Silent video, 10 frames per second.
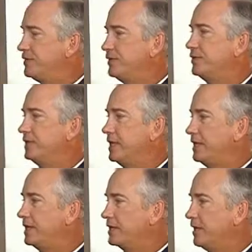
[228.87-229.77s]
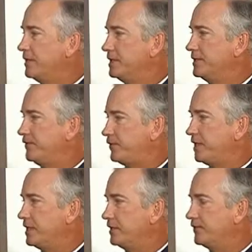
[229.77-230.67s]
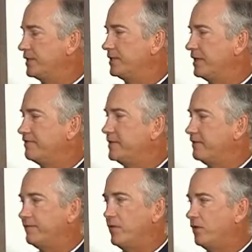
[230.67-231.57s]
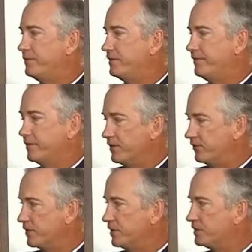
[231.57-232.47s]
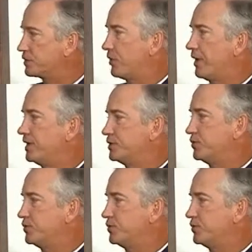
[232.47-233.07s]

do. They come in to see us, and they've been involved in a very serious crash,